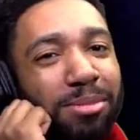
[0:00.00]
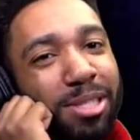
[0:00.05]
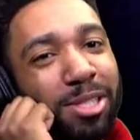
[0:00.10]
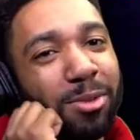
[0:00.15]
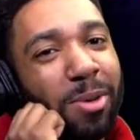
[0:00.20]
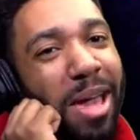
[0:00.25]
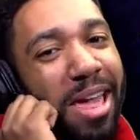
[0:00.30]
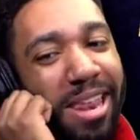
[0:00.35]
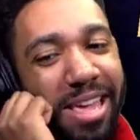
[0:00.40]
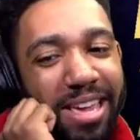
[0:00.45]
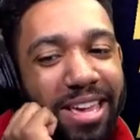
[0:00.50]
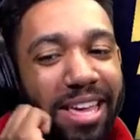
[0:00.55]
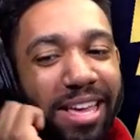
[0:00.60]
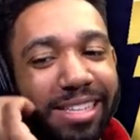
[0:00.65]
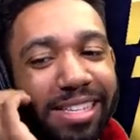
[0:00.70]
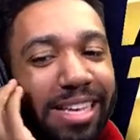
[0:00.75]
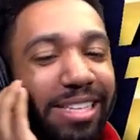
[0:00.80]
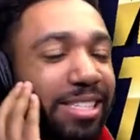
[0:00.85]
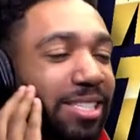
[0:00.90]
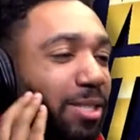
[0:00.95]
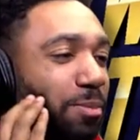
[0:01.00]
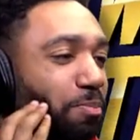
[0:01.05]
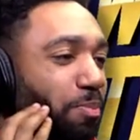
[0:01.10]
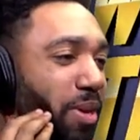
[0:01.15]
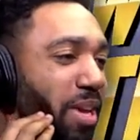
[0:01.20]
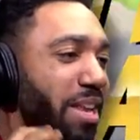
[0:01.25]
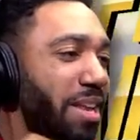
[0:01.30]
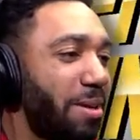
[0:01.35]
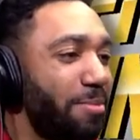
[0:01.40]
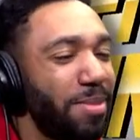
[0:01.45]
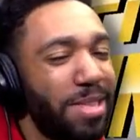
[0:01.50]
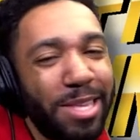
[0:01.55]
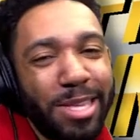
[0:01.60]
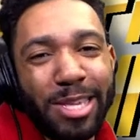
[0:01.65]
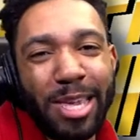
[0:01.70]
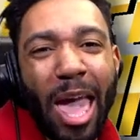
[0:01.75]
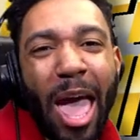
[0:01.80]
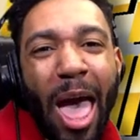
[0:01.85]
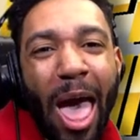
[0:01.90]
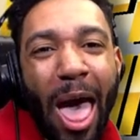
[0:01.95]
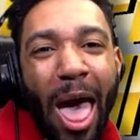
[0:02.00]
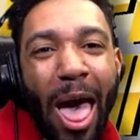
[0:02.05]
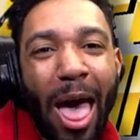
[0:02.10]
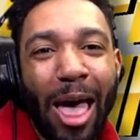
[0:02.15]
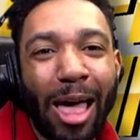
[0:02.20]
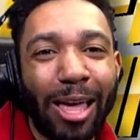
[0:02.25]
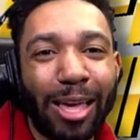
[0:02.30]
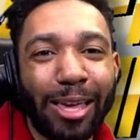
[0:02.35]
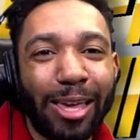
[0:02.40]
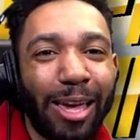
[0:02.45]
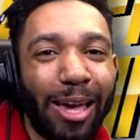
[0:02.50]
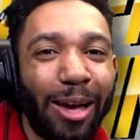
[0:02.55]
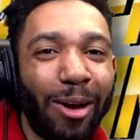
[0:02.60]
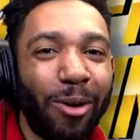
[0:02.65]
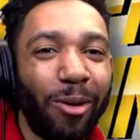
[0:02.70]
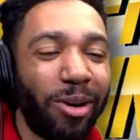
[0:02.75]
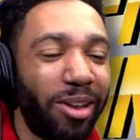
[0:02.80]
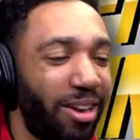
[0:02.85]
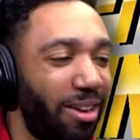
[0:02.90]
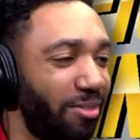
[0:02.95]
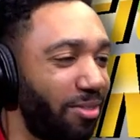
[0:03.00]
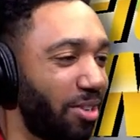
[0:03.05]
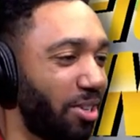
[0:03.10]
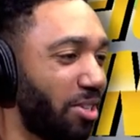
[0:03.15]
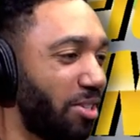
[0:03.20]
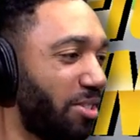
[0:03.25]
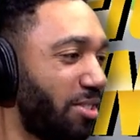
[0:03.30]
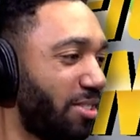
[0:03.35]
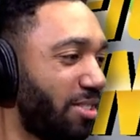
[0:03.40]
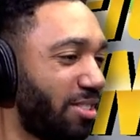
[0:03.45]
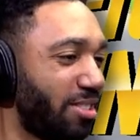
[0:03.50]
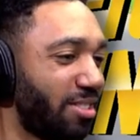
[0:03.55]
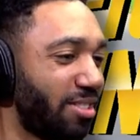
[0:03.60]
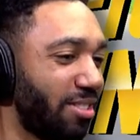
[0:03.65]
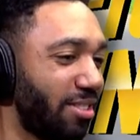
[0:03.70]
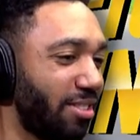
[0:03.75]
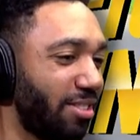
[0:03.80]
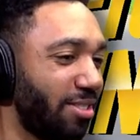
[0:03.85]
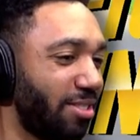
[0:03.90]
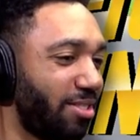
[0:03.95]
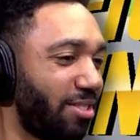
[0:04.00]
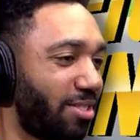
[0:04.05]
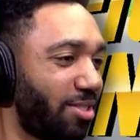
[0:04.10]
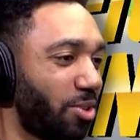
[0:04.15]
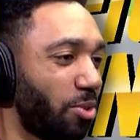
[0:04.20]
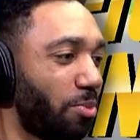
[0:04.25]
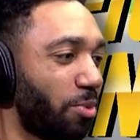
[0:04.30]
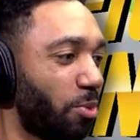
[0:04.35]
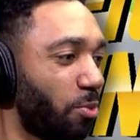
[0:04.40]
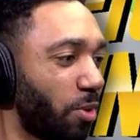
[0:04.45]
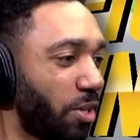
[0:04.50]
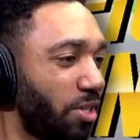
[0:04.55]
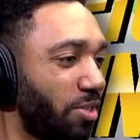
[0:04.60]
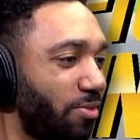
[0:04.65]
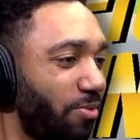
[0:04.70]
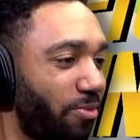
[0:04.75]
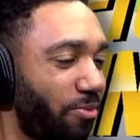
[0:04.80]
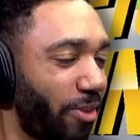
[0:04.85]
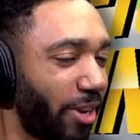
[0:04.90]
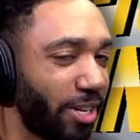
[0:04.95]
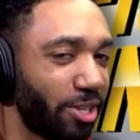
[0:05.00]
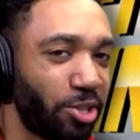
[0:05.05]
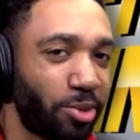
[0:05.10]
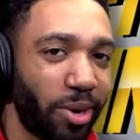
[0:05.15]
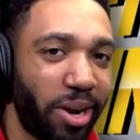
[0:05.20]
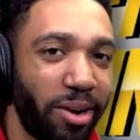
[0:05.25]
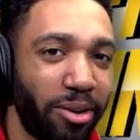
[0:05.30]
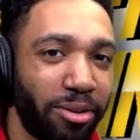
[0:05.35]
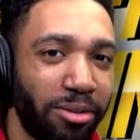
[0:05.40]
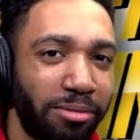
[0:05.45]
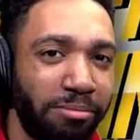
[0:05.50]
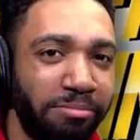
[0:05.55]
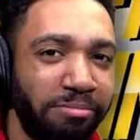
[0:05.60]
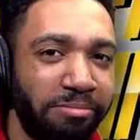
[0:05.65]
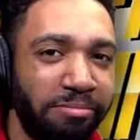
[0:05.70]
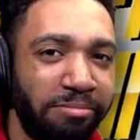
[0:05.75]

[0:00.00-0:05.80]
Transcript: I'm sweaty because I just beat him. Yeah. You know, whatever. Stupid Wii Fit trainer.